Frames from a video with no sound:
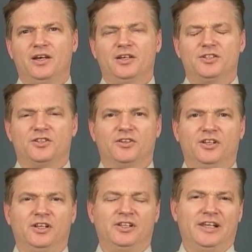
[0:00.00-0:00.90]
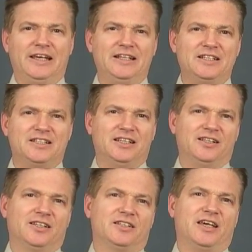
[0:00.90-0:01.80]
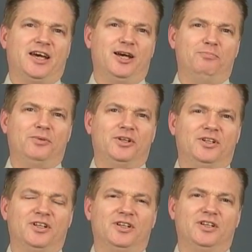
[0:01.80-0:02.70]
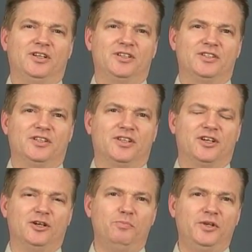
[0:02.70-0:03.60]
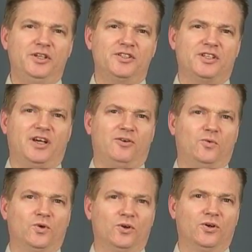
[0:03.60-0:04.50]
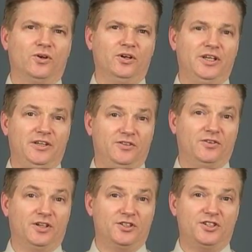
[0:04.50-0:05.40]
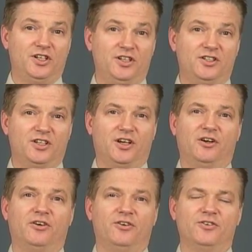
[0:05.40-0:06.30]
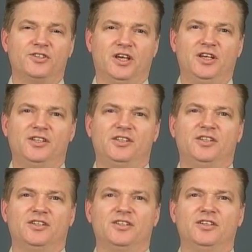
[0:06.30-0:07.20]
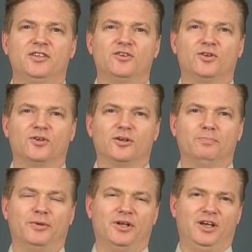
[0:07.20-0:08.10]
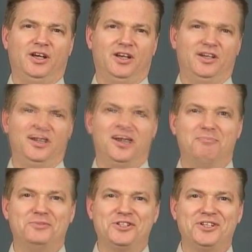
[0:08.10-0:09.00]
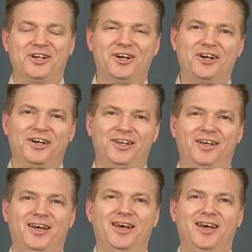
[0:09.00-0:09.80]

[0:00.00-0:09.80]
So the latest thing that's happened is that the companies that were inter-exchange carriers, AT&T Corp and MCI,